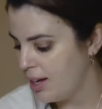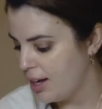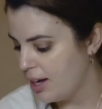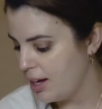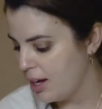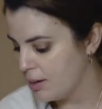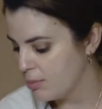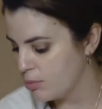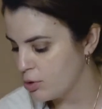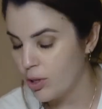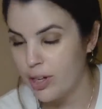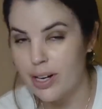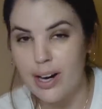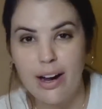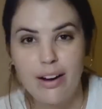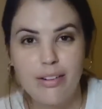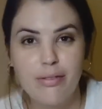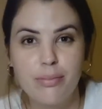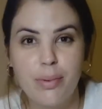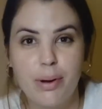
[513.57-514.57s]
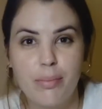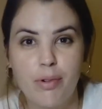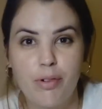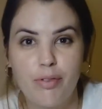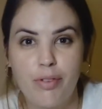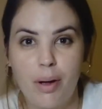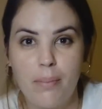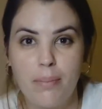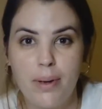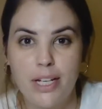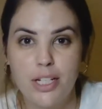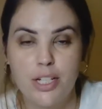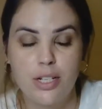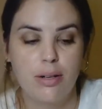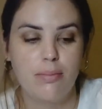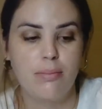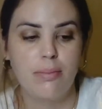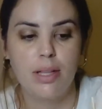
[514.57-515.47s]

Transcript: So I can't remember if I mentioned,